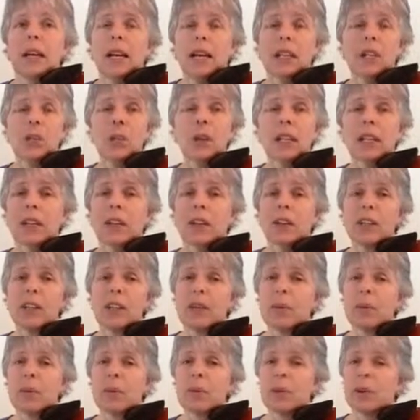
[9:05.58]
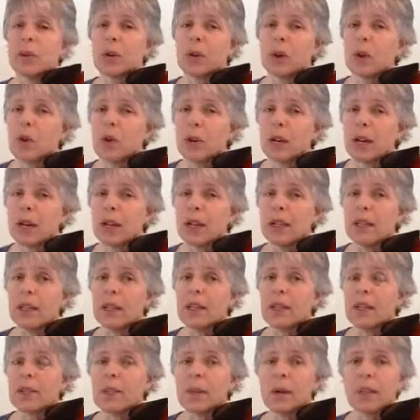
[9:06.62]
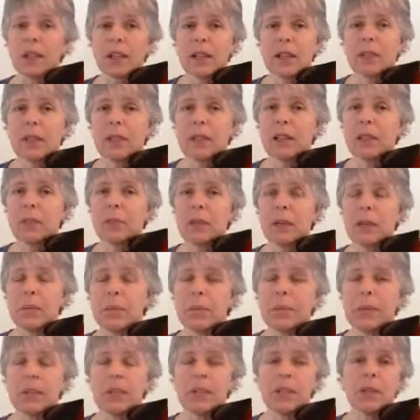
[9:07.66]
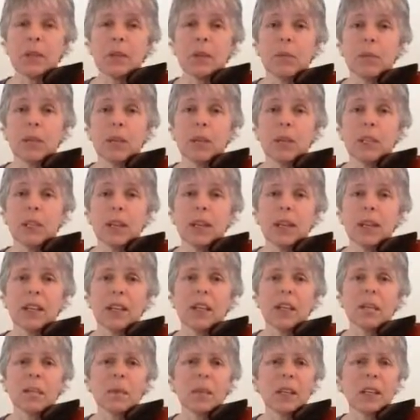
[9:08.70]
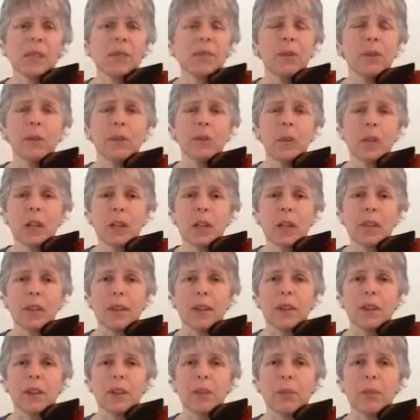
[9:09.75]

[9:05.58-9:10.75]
It's really good to come up with your own ideas by listening to people and seeing what you like, and just pick a few little things.